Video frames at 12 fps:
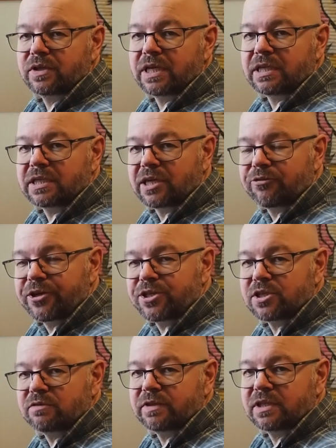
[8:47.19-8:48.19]

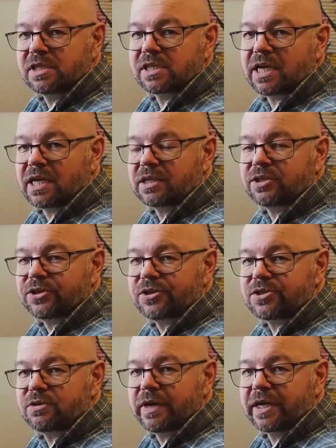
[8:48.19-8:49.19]
integration with this calendar
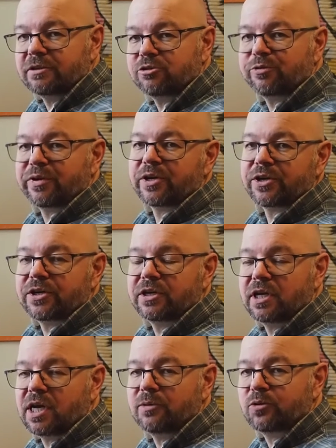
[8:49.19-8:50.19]
so I can trigger
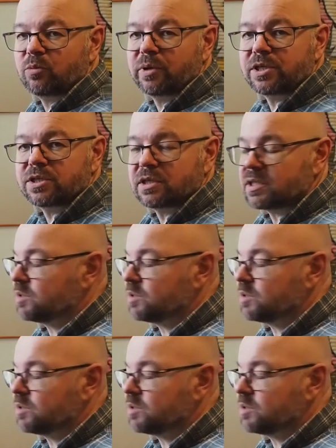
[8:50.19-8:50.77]
automations